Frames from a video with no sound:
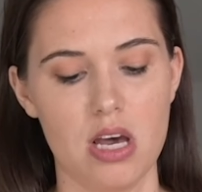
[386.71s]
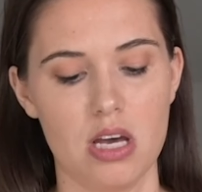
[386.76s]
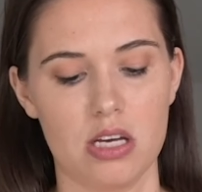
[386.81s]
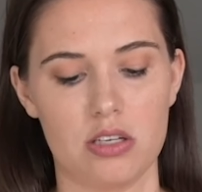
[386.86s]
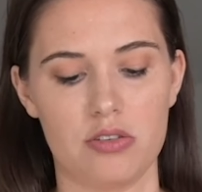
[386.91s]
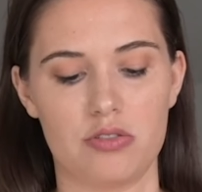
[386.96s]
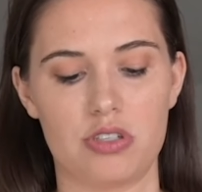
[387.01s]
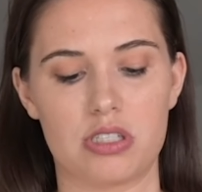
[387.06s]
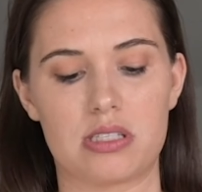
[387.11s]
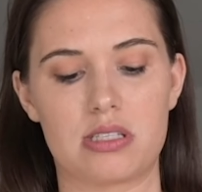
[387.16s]

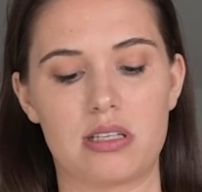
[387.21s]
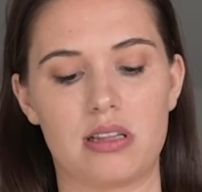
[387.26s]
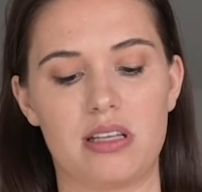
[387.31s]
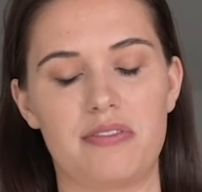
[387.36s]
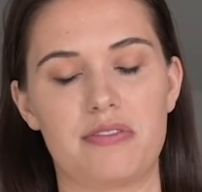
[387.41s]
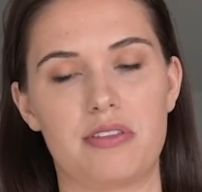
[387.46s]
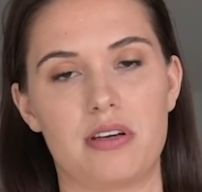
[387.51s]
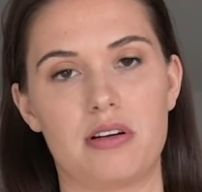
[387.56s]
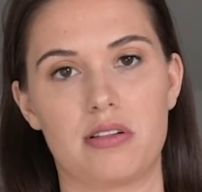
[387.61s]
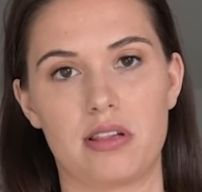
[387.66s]
You just
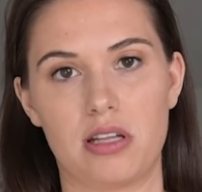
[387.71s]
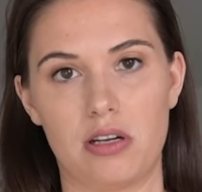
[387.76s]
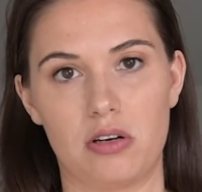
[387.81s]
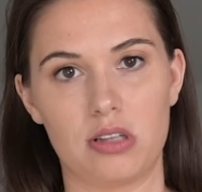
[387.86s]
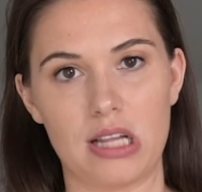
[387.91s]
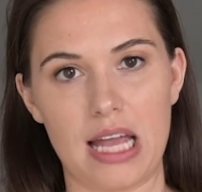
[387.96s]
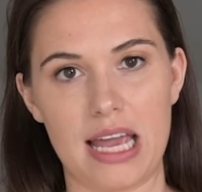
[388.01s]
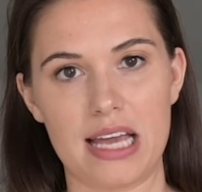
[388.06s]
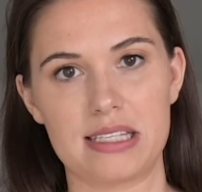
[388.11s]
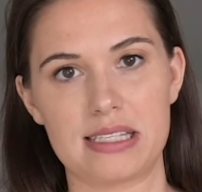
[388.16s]
lift their little
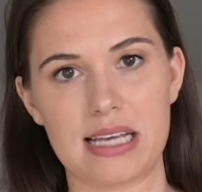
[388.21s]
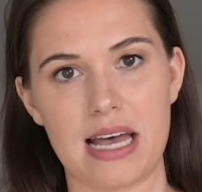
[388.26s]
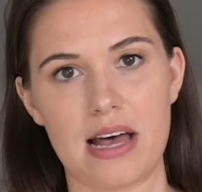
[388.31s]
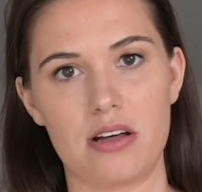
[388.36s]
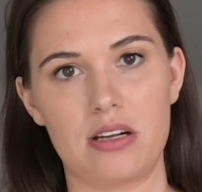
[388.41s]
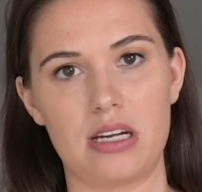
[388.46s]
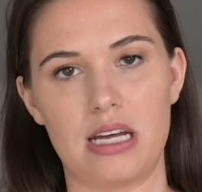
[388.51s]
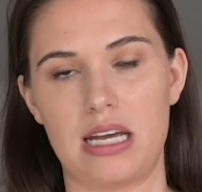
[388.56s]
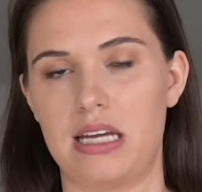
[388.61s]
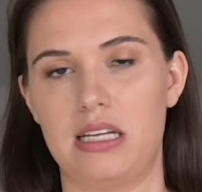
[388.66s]
legs
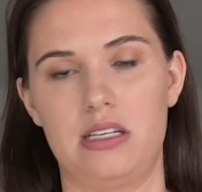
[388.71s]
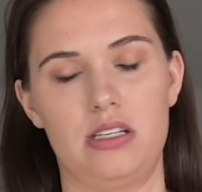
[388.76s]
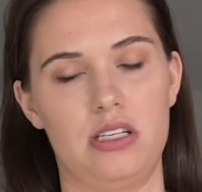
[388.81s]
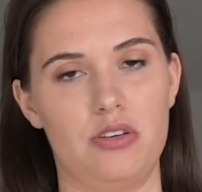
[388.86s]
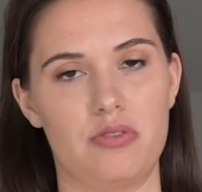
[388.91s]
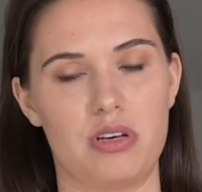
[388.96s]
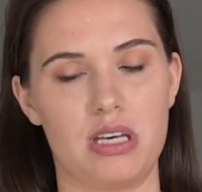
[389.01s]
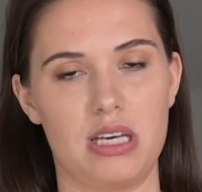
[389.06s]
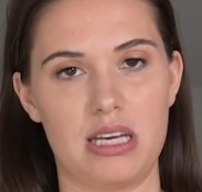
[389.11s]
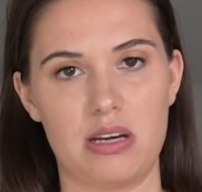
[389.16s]
out and
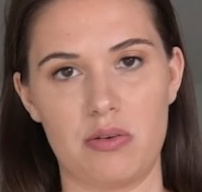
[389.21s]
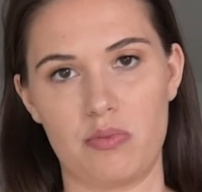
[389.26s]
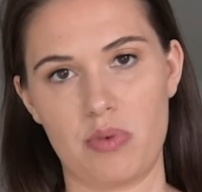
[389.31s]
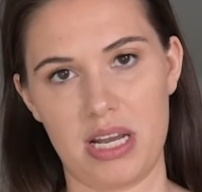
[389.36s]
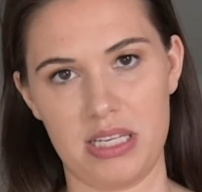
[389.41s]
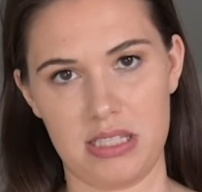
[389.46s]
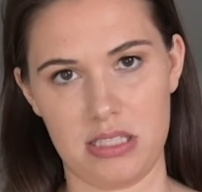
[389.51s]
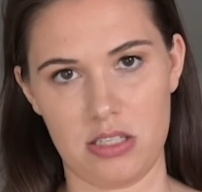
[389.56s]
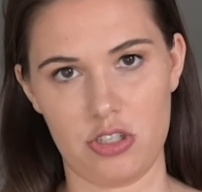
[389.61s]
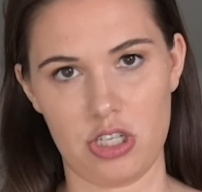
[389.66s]
you can get
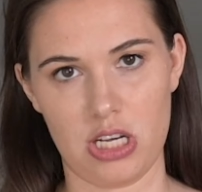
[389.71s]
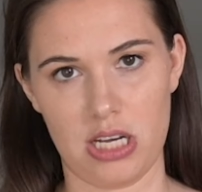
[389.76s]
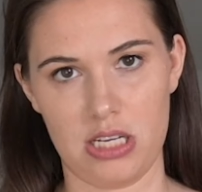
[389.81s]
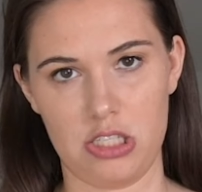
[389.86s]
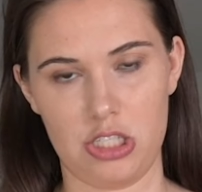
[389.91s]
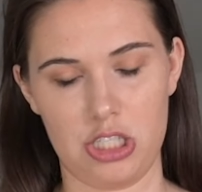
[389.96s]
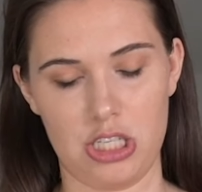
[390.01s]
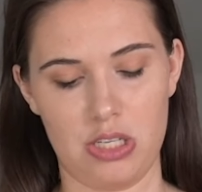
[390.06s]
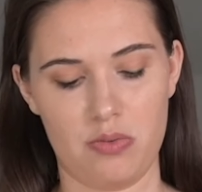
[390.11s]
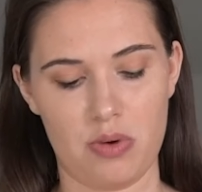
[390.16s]
right to
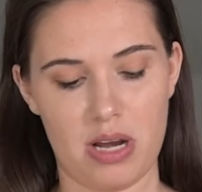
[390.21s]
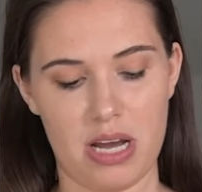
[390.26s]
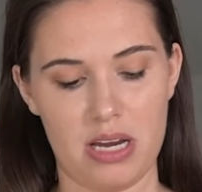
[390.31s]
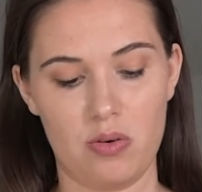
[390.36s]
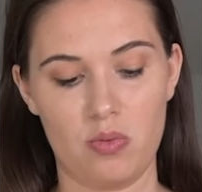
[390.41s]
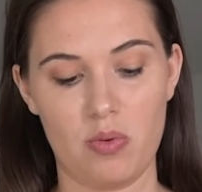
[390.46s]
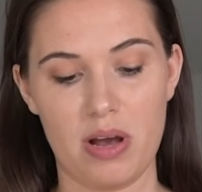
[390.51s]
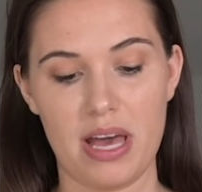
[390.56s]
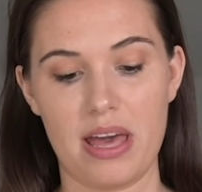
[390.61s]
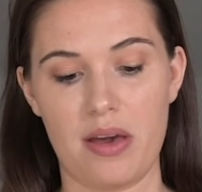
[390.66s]
changing right
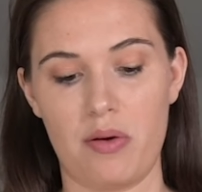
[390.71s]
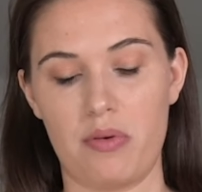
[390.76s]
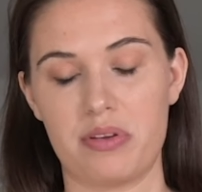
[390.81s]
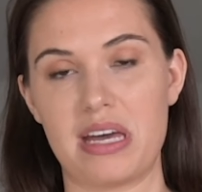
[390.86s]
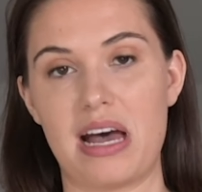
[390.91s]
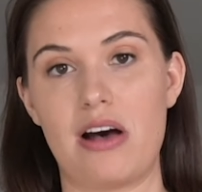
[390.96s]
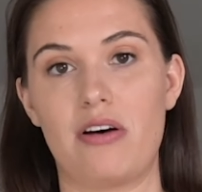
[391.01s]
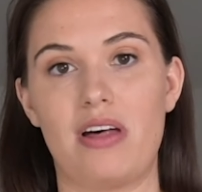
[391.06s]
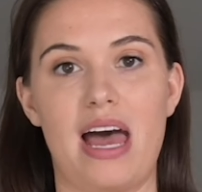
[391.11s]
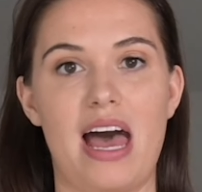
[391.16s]
away
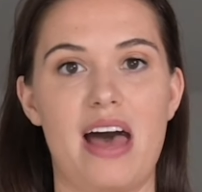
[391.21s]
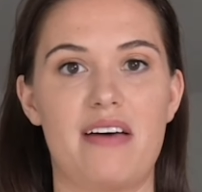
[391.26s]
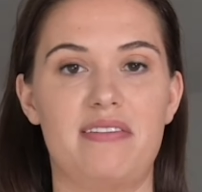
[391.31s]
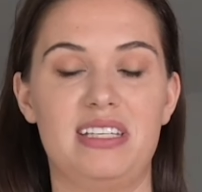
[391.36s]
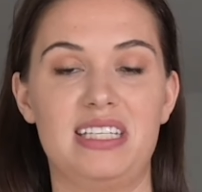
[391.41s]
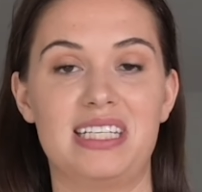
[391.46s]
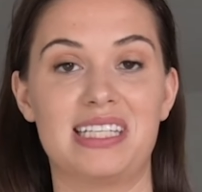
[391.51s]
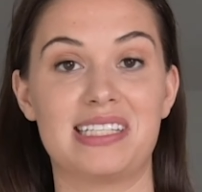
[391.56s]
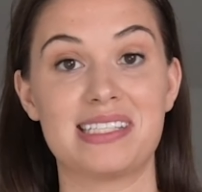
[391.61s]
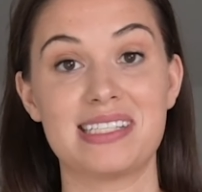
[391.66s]
without
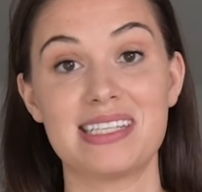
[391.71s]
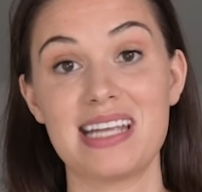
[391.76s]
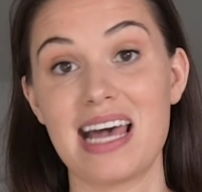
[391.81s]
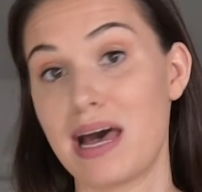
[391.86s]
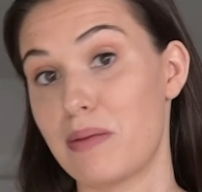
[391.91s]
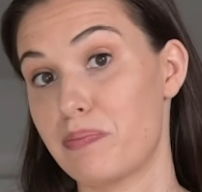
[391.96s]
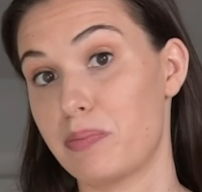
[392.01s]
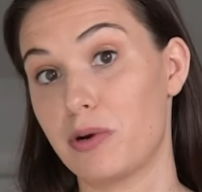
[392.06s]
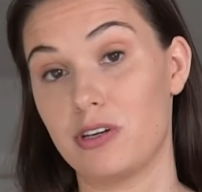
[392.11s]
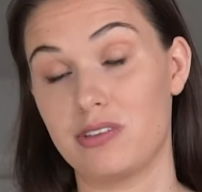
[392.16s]
having to
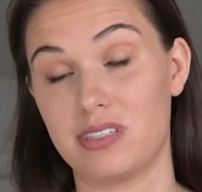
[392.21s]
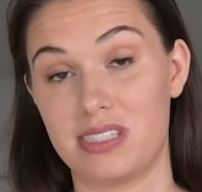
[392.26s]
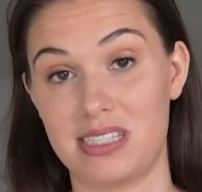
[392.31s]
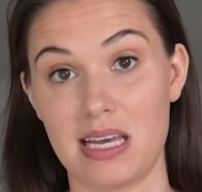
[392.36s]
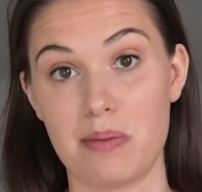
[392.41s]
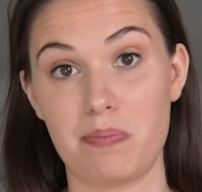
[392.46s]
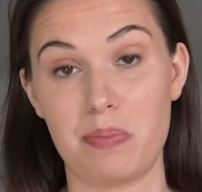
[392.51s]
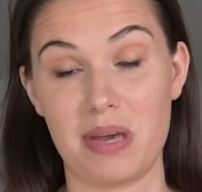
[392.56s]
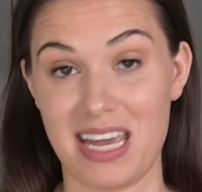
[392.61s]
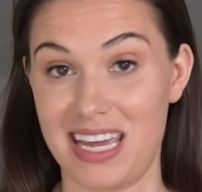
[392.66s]
snap or
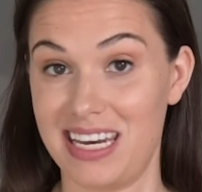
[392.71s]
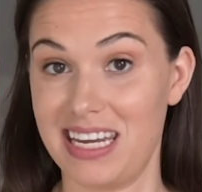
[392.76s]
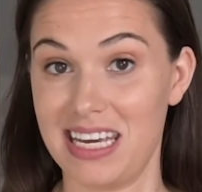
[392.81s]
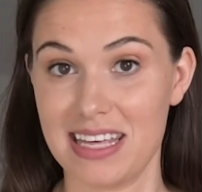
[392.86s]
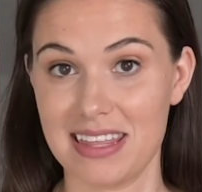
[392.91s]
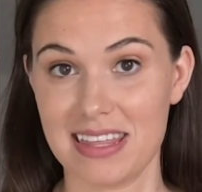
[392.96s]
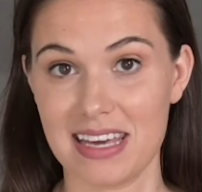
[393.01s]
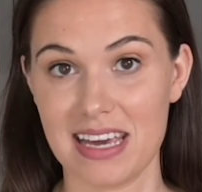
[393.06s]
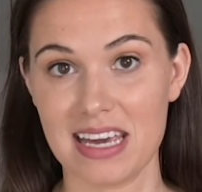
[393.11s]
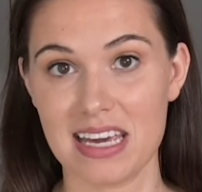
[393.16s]
zip
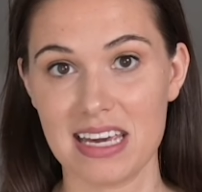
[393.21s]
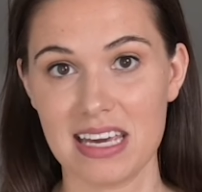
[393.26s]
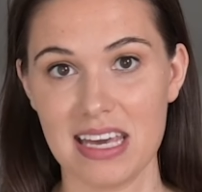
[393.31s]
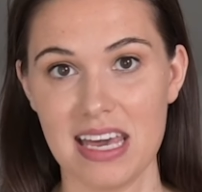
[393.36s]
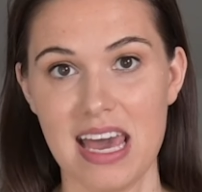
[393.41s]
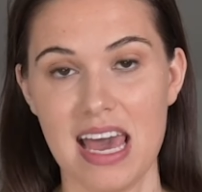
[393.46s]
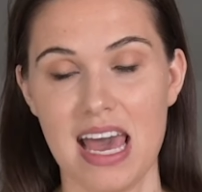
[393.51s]
anything.